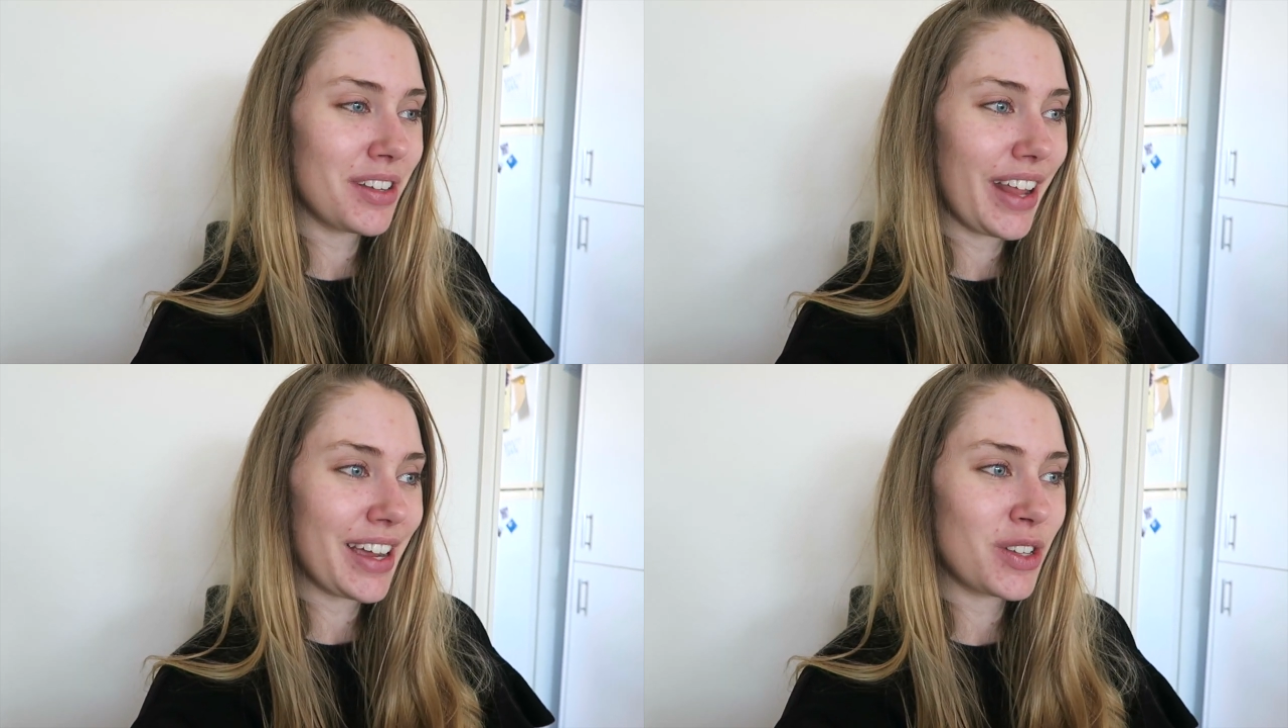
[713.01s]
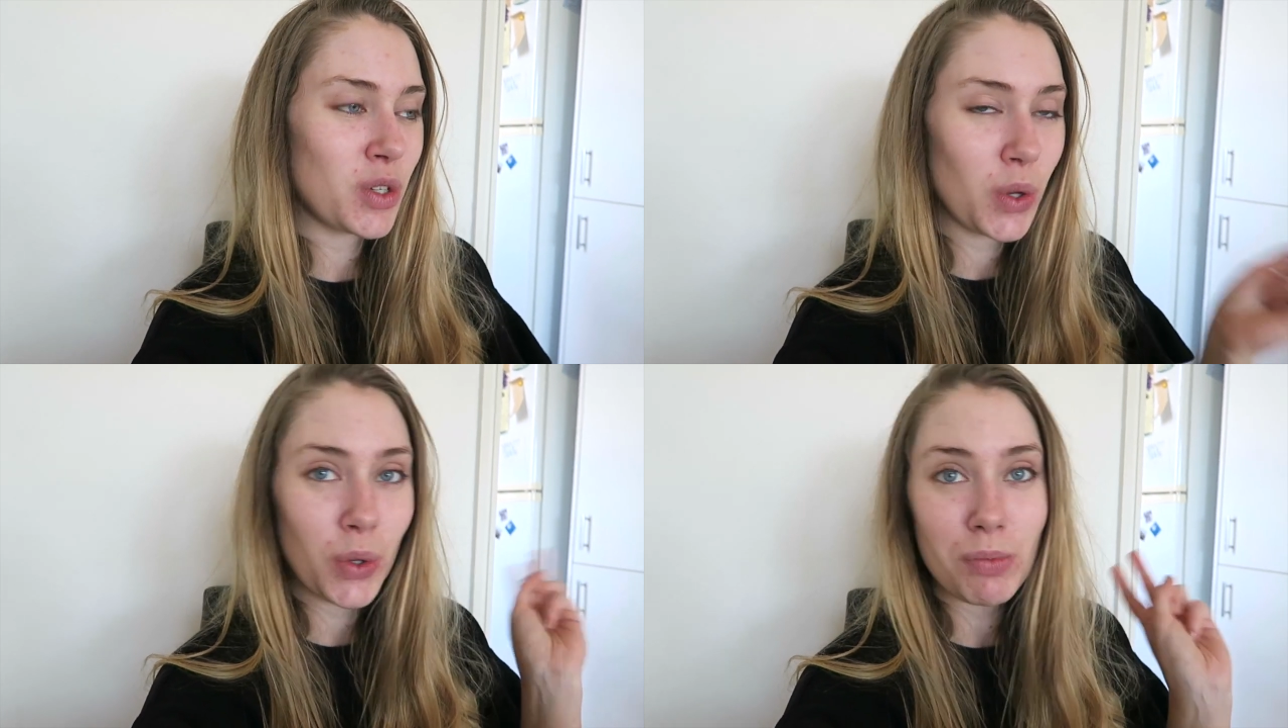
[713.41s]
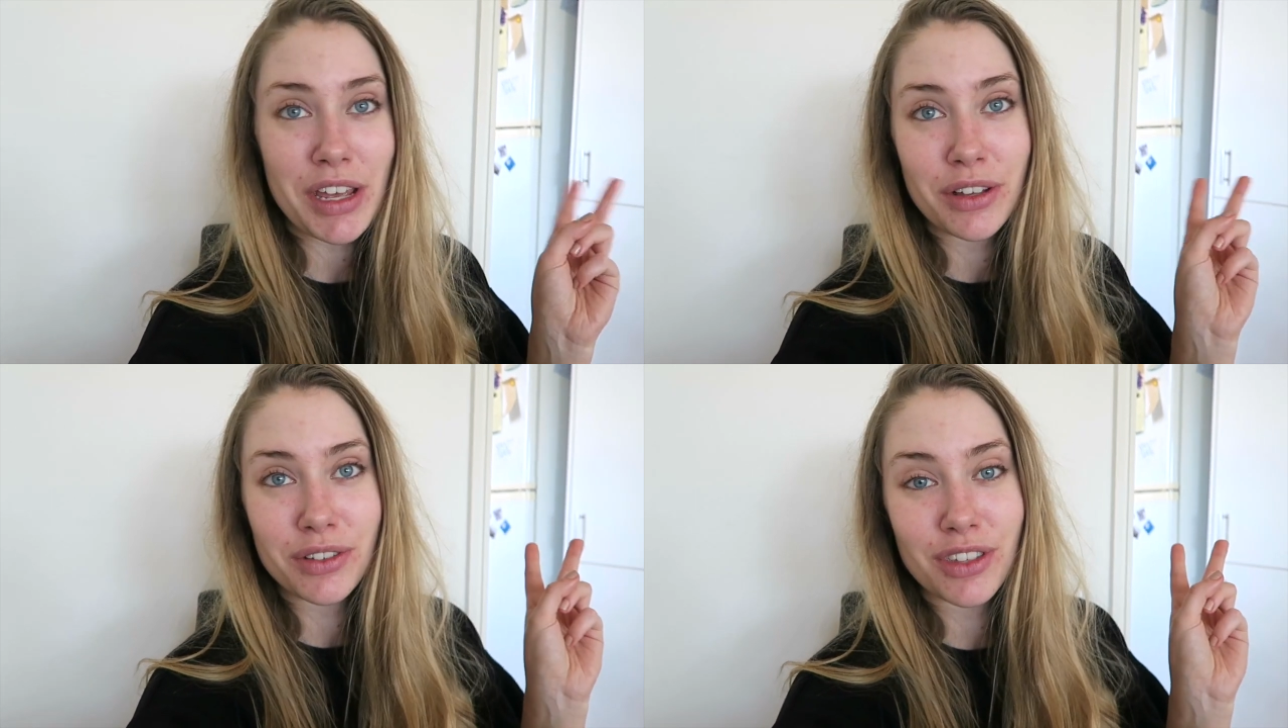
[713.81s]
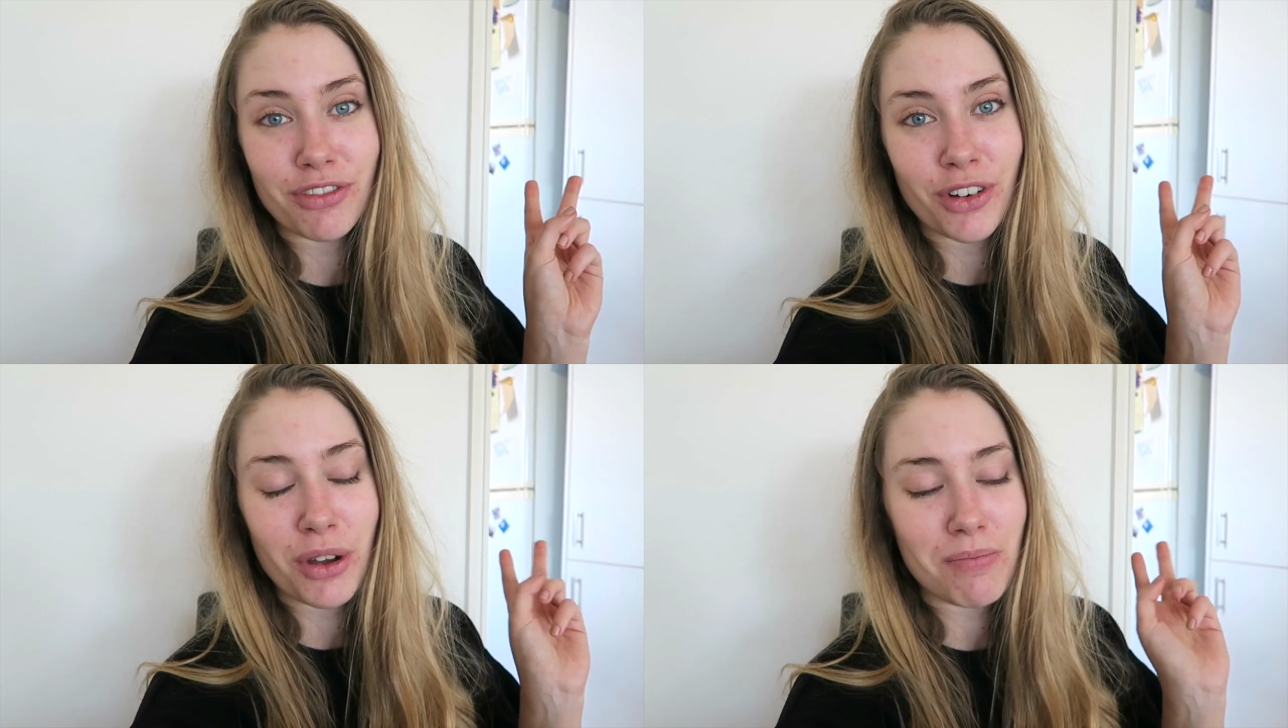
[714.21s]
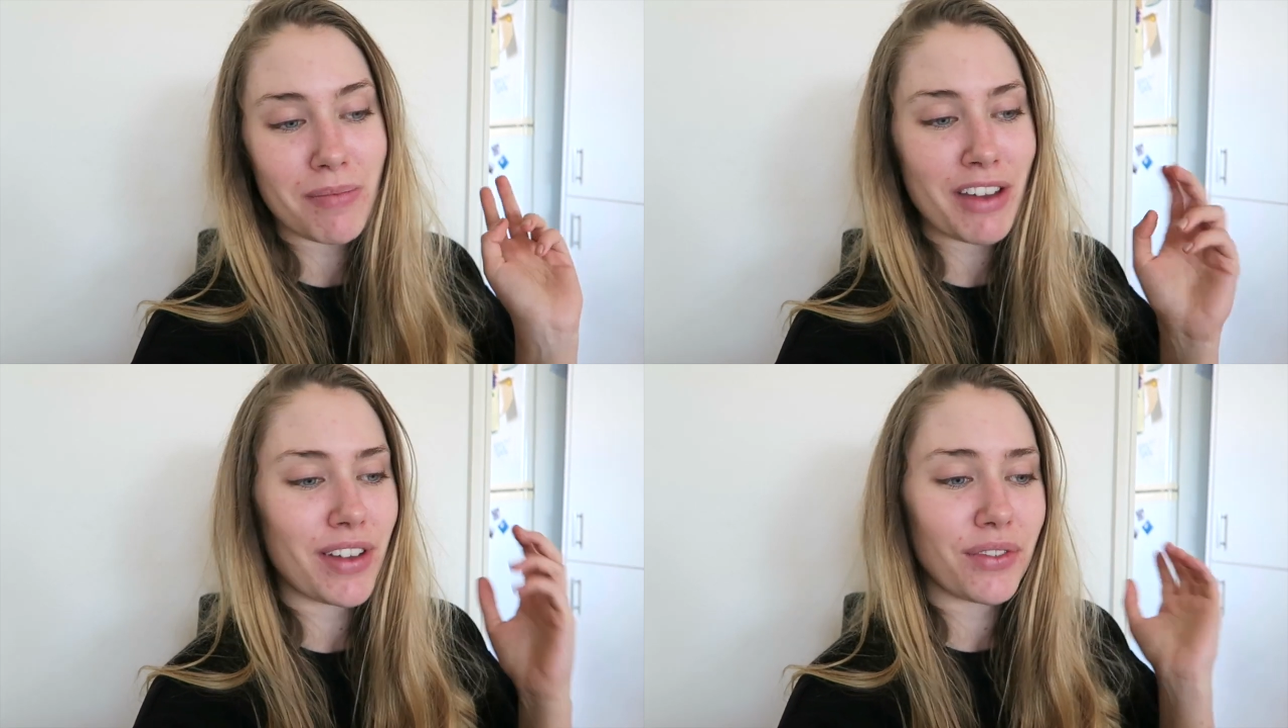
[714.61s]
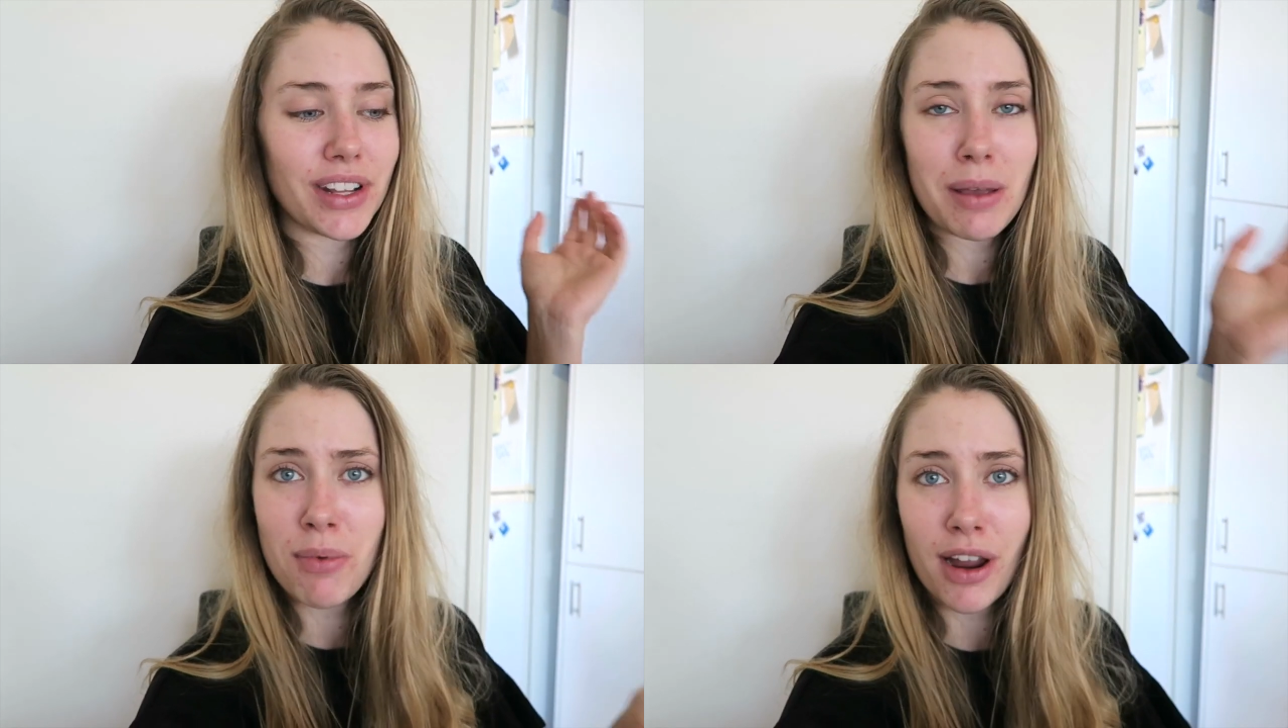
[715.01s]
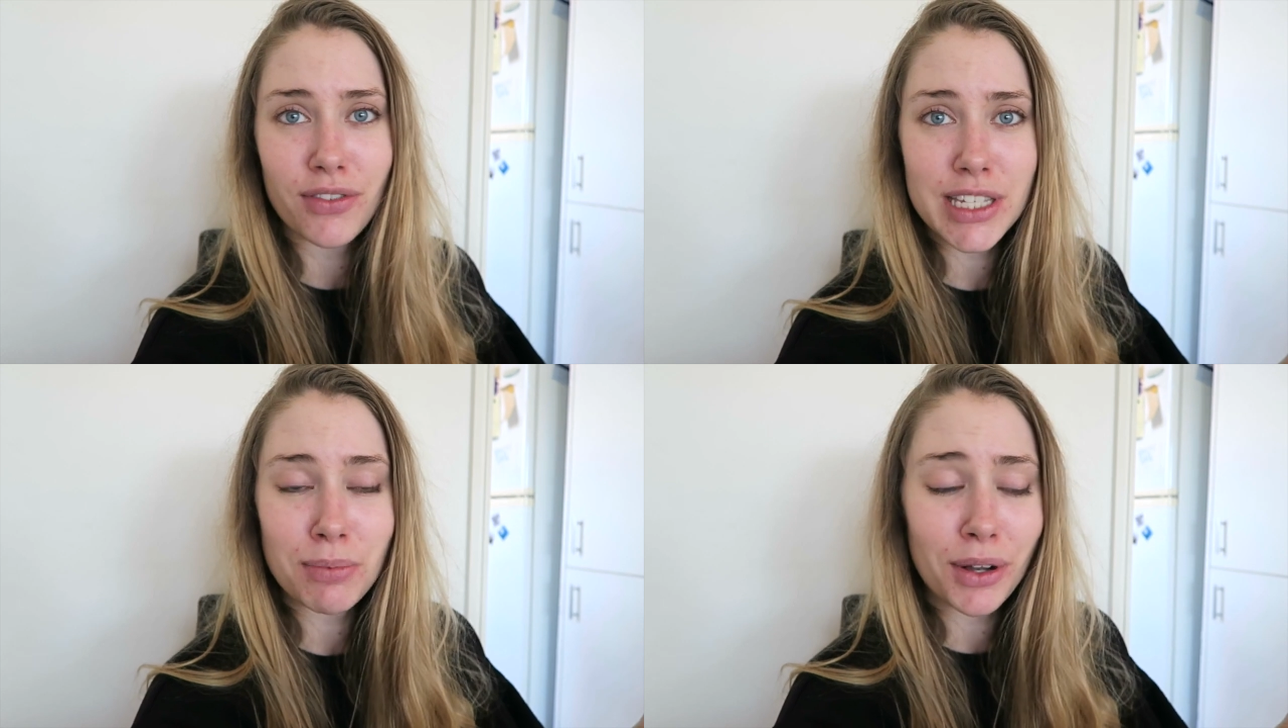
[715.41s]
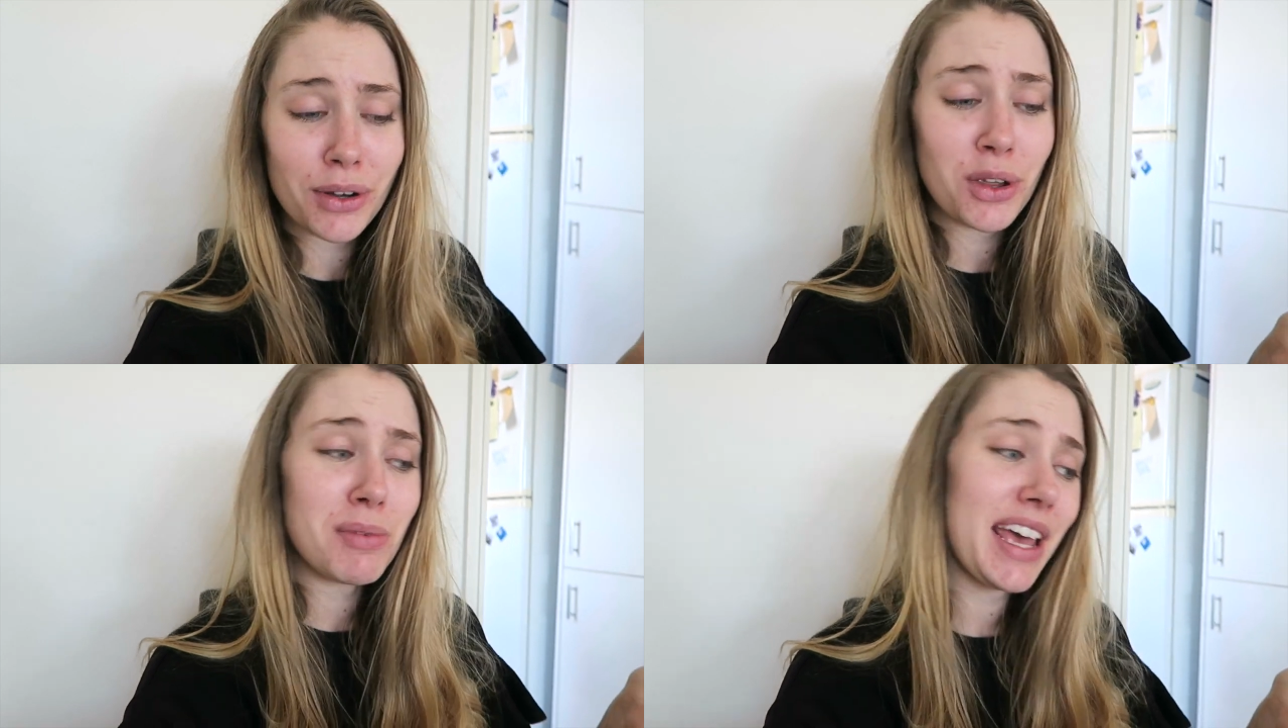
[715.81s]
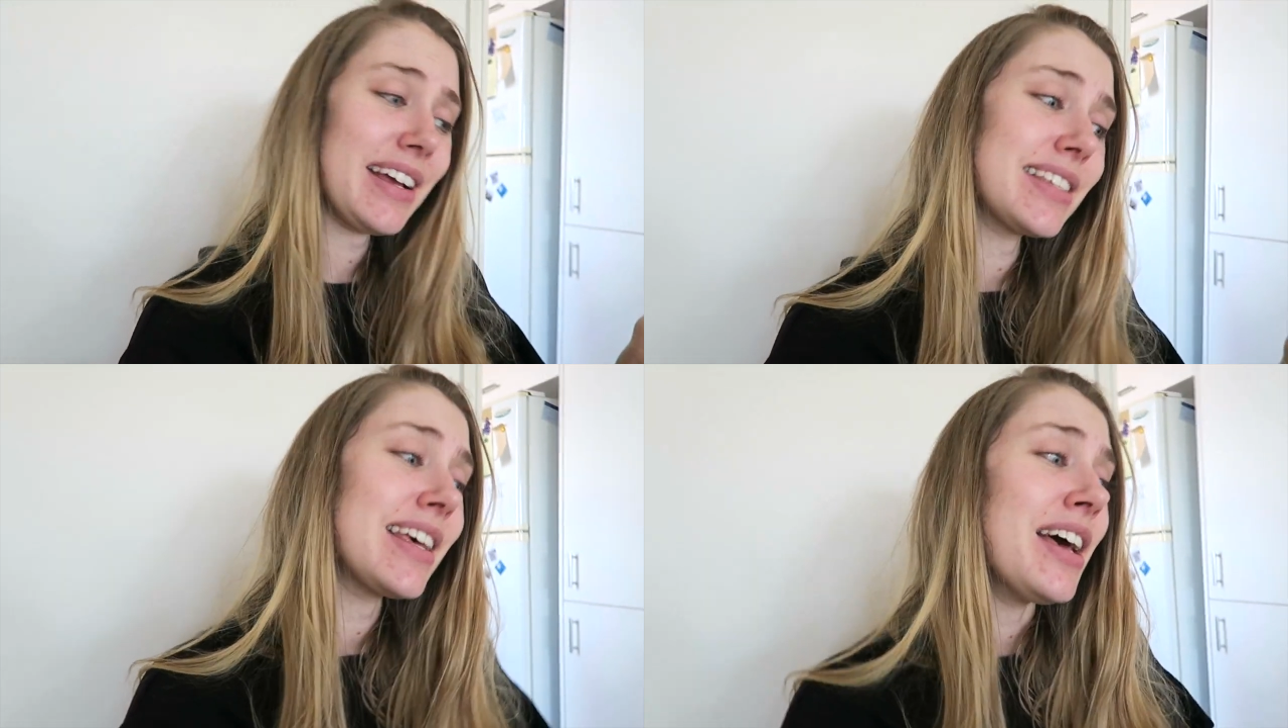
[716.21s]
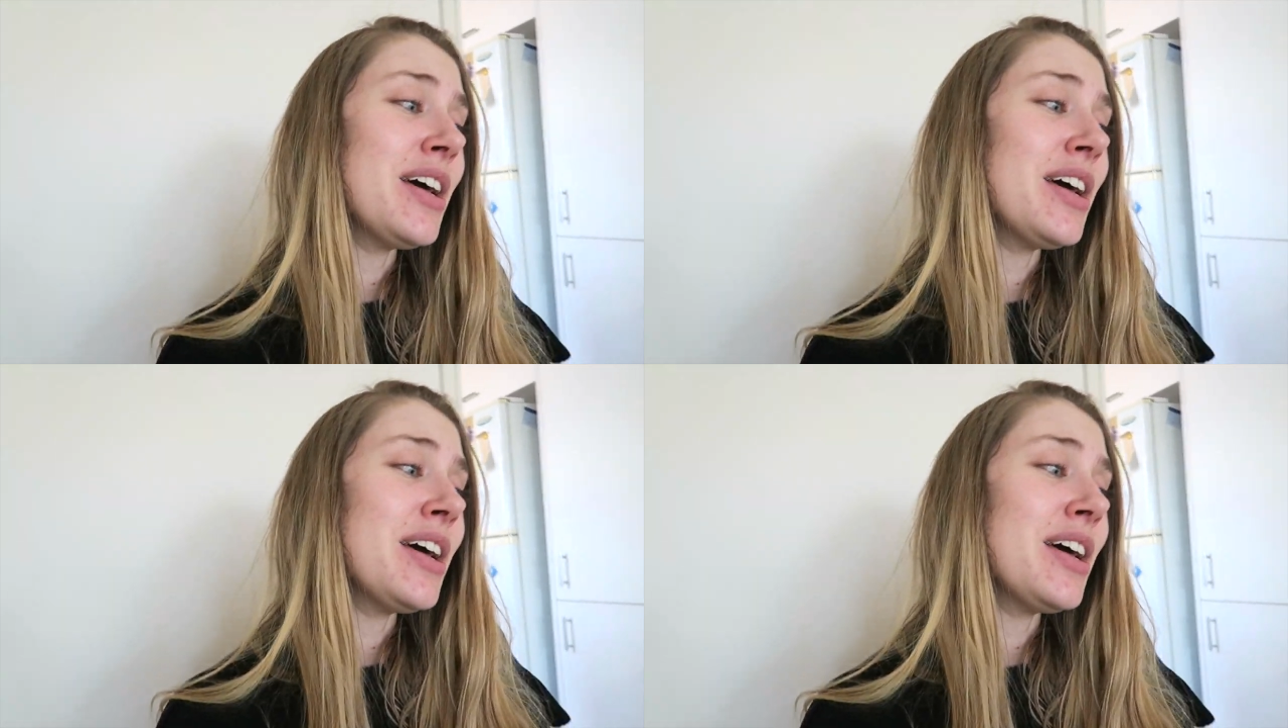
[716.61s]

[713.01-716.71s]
like 2 meals from my favorite like breakfast spot on Uber Eats.